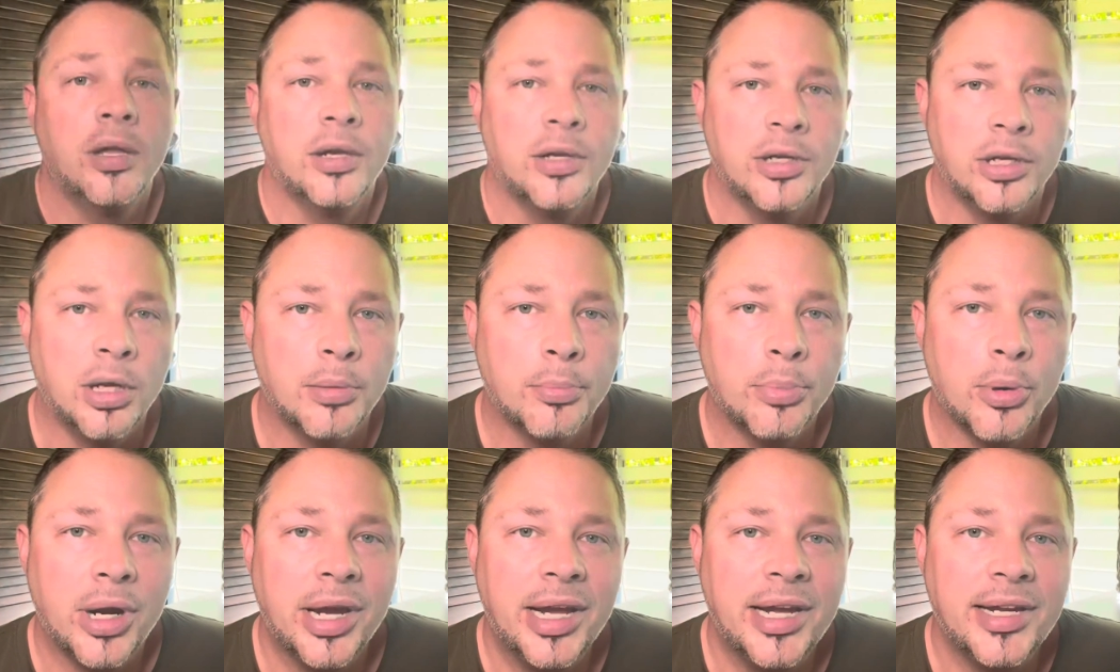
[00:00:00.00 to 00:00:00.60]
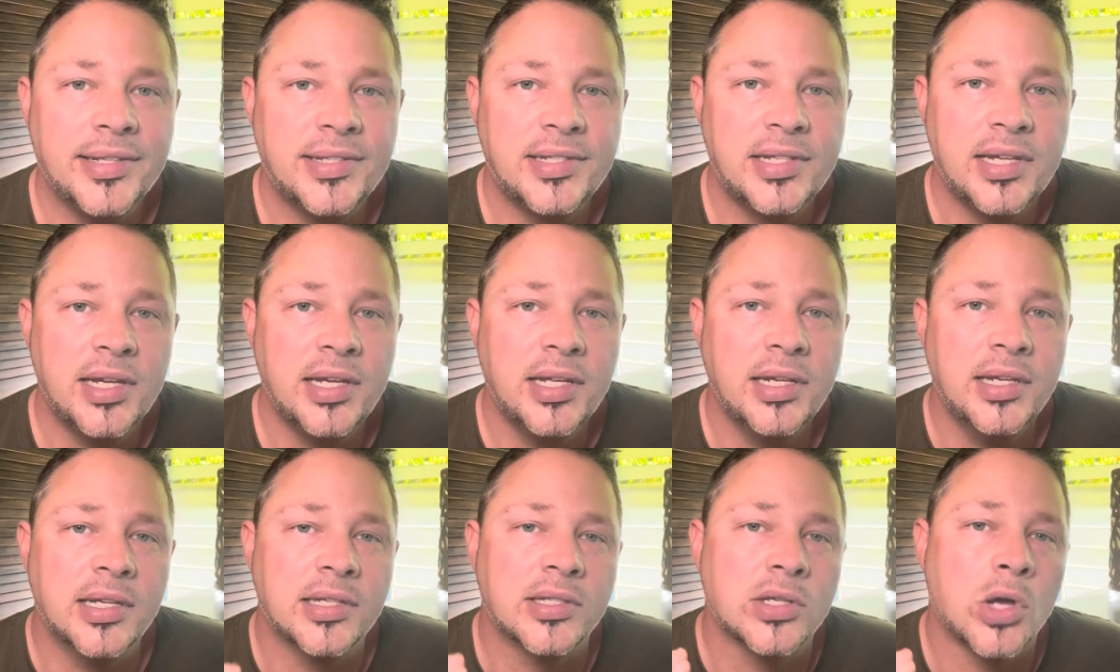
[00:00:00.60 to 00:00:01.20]
Number
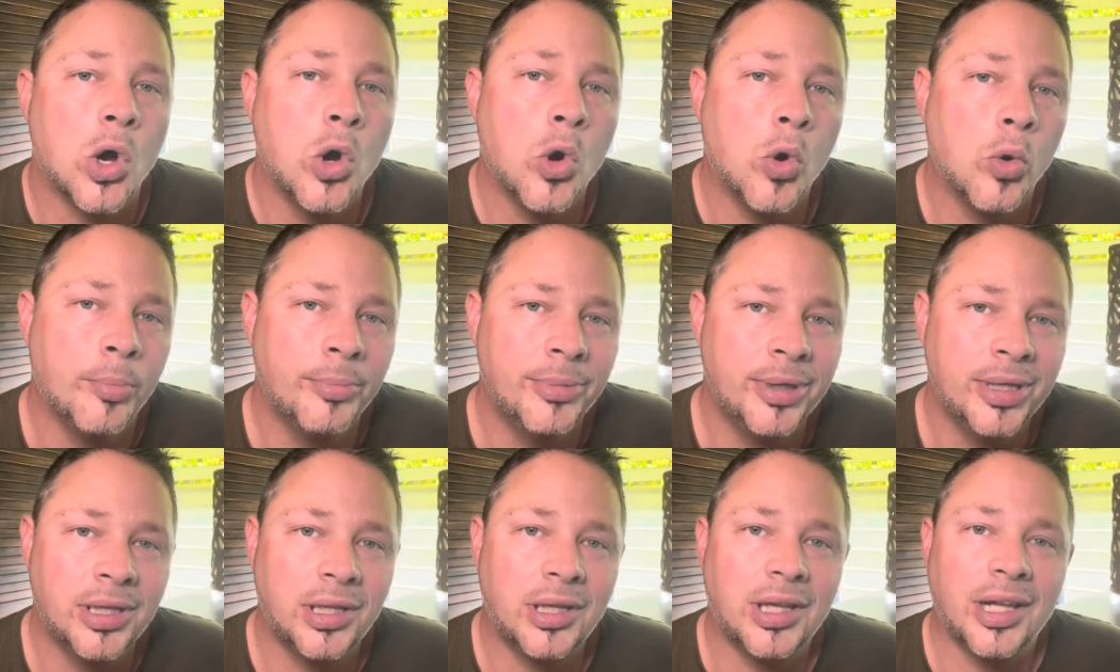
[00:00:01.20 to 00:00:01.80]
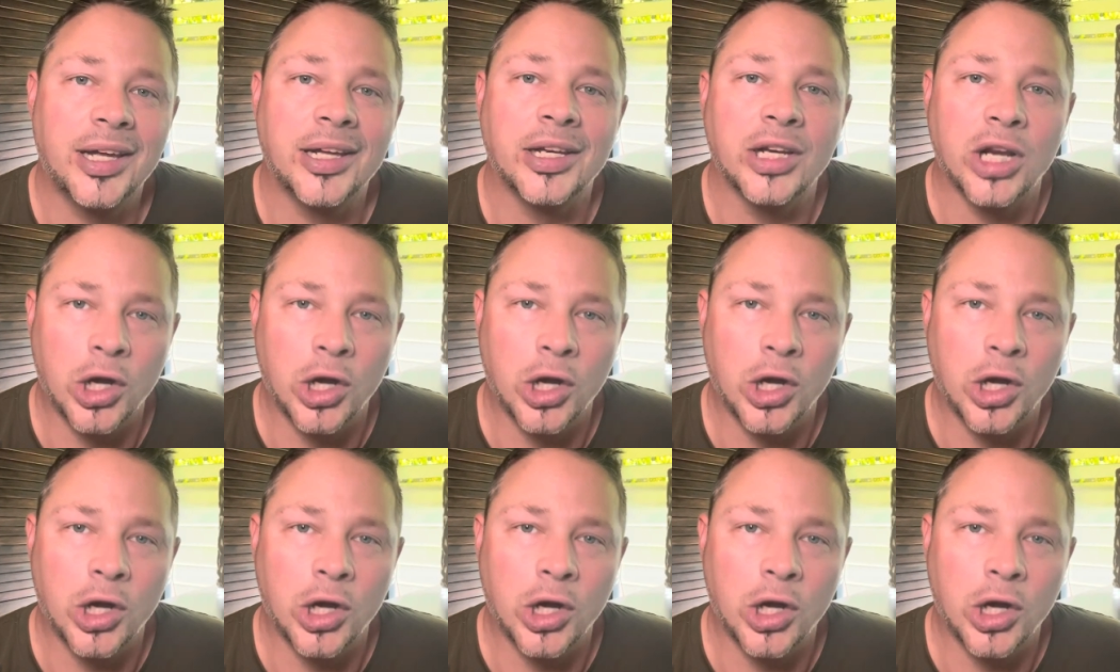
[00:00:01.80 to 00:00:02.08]
18 is oatmeal and